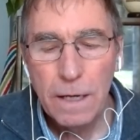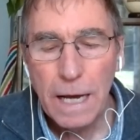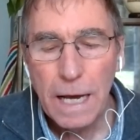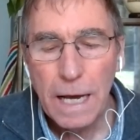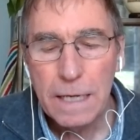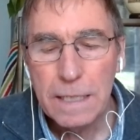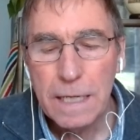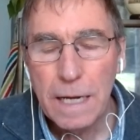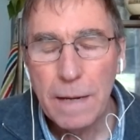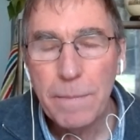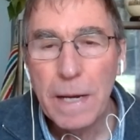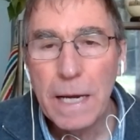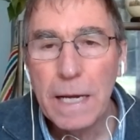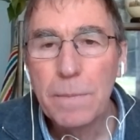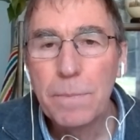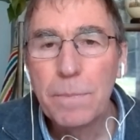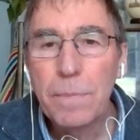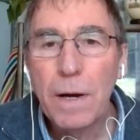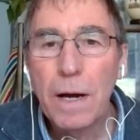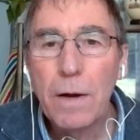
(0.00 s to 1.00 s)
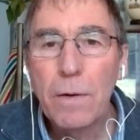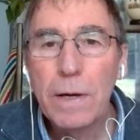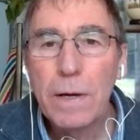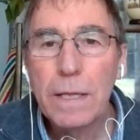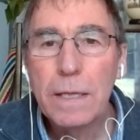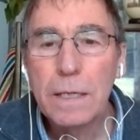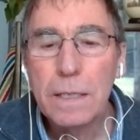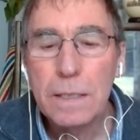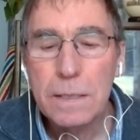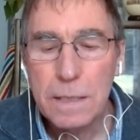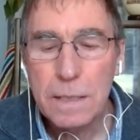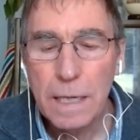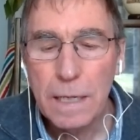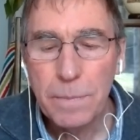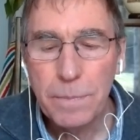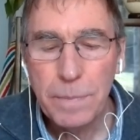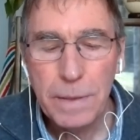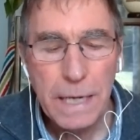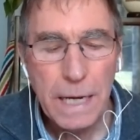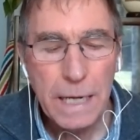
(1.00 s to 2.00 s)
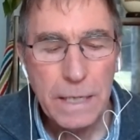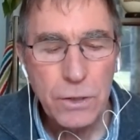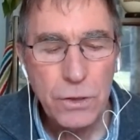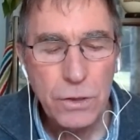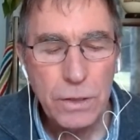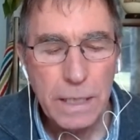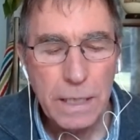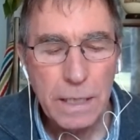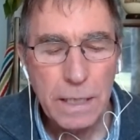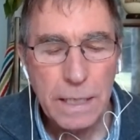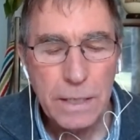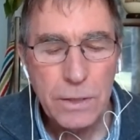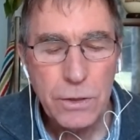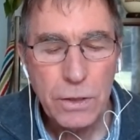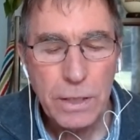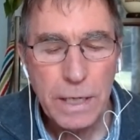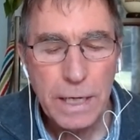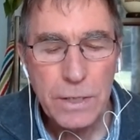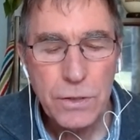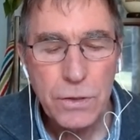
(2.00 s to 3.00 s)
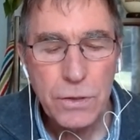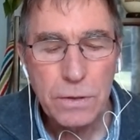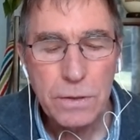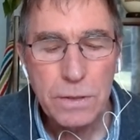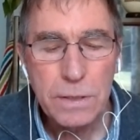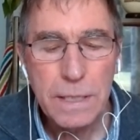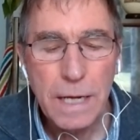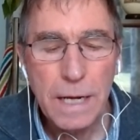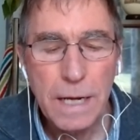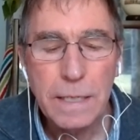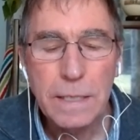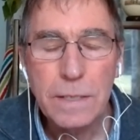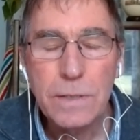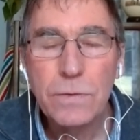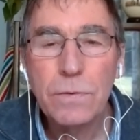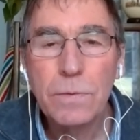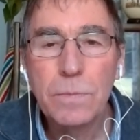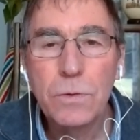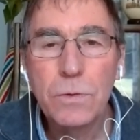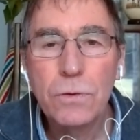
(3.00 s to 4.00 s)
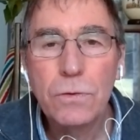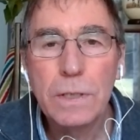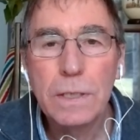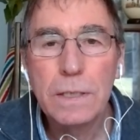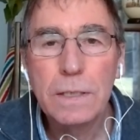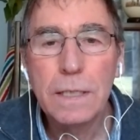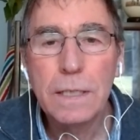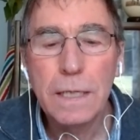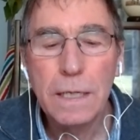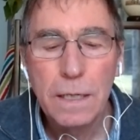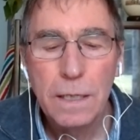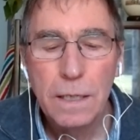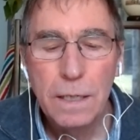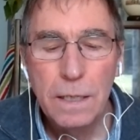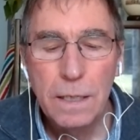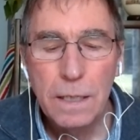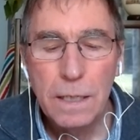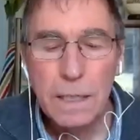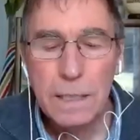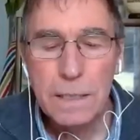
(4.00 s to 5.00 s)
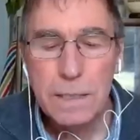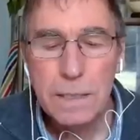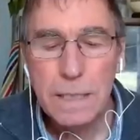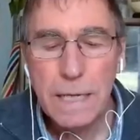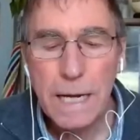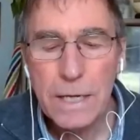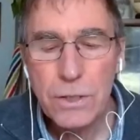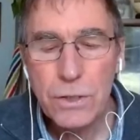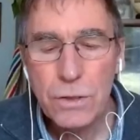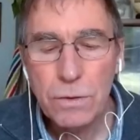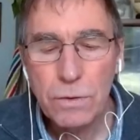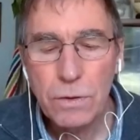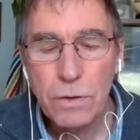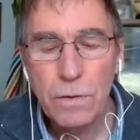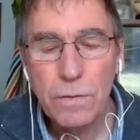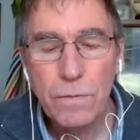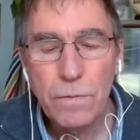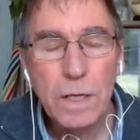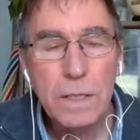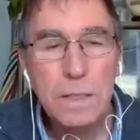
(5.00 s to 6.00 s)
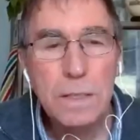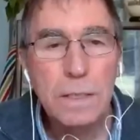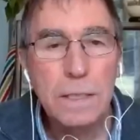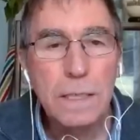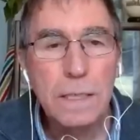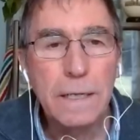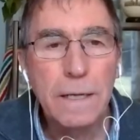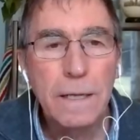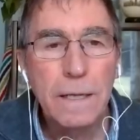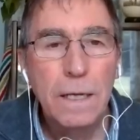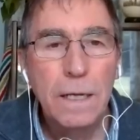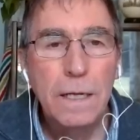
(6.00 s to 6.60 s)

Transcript: and an MA in Bioethics and a PhD in Educational Studies from Trinity International University.